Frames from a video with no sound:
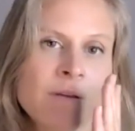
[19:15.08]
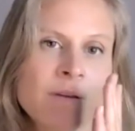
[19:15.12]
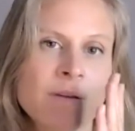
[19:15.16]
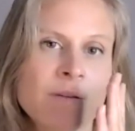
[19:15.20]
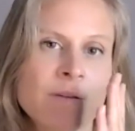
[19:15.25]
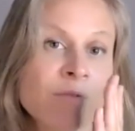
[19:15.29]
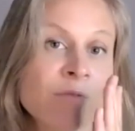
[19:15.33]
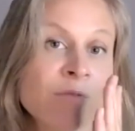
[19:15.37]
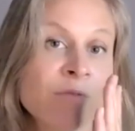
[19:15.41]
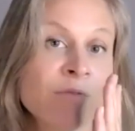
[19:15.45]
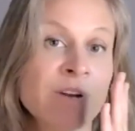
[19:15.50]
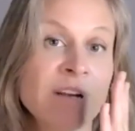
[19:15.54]

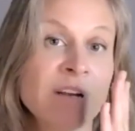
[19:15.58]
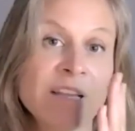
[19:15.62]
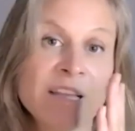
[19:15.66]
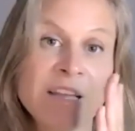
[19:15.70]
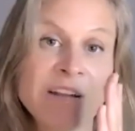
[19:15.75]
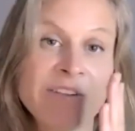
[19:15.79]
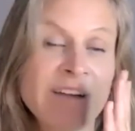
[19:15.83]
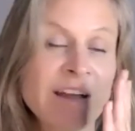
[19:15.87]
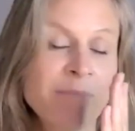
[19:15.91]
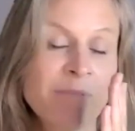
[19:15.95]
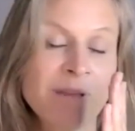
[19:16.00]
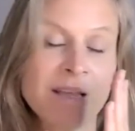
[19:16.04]
Really
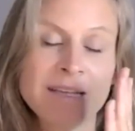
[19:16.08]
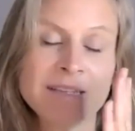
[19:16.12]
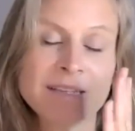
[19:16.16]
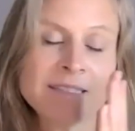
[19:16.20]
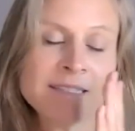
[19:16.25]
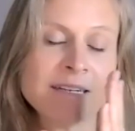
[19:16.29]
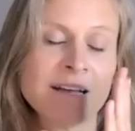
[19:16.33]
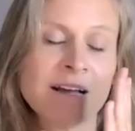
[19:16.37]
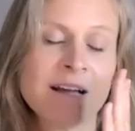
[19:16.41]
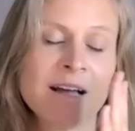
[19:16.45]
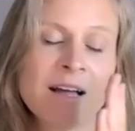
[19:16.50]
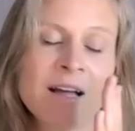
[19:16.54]
great place to
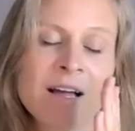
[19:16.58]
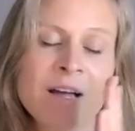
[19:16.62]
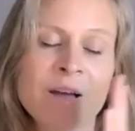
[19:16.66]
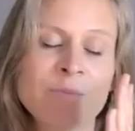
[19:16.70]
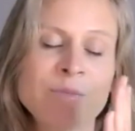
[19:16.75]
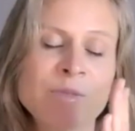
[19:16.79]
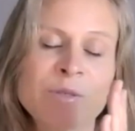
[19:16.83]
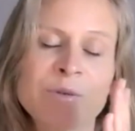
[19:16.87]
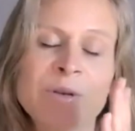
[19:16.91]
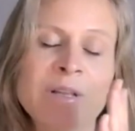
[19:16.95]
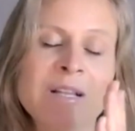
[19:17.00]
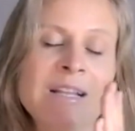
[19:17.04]
come
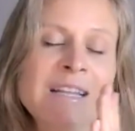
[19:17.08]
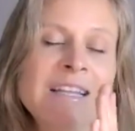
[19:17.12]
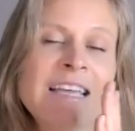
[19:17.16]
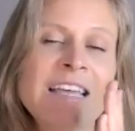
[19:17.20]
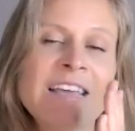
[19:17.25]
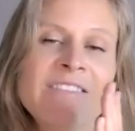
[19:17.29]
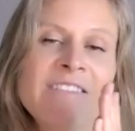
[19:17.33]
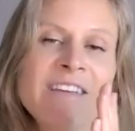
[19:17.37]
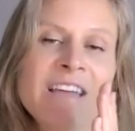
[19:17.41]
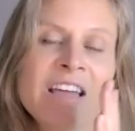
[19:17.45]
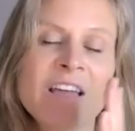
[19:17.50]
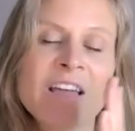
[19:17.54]
to
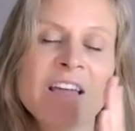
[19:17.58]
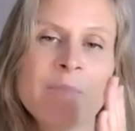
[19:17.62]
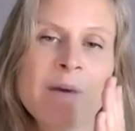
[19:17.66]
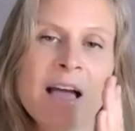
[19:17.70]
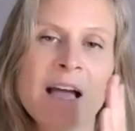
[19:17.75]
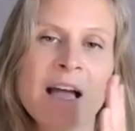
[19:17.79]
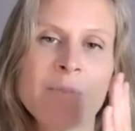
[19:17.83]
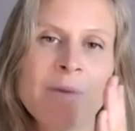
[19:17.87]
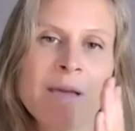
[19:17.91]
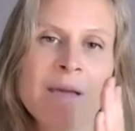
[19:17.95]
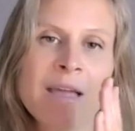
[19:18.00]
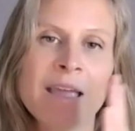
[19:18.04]
alleviate
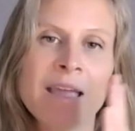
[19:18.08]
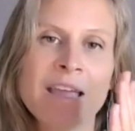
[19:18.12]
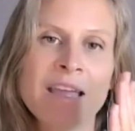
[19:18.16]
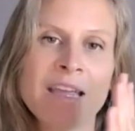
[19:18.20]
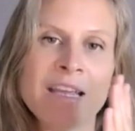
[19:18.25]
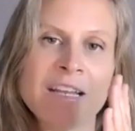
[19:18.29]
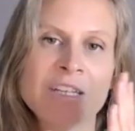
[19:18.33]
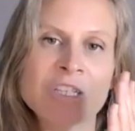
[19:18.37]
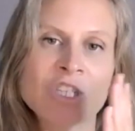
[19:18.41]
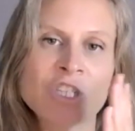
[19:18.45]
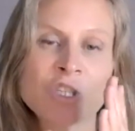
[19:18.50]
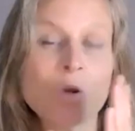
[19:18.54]
back
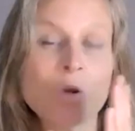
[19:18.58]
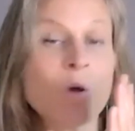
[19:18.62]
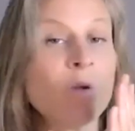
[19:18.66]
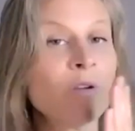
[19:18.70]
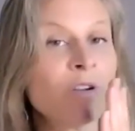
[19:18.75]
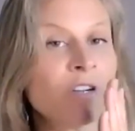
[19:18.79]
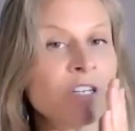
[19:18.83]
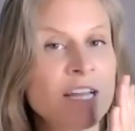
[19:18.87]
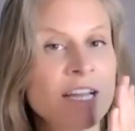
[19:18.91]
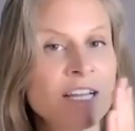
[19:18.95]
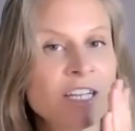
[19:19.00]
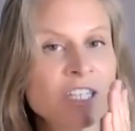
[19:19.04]
pain,
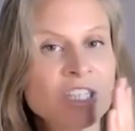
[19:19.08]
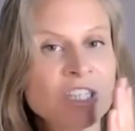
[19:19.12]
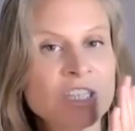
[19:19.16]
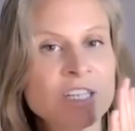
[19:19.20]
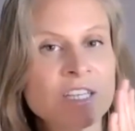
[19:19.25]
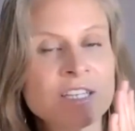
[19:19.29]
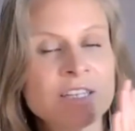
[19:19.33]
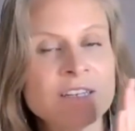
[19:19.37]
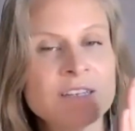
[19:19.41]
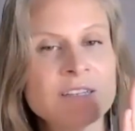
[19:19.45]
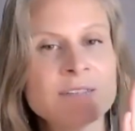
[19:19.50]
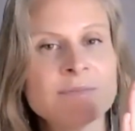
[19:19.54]
shoulder
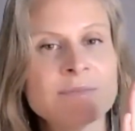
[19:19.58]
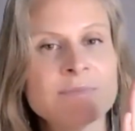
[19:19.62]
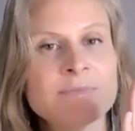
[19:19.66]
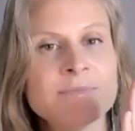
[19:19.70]
tension,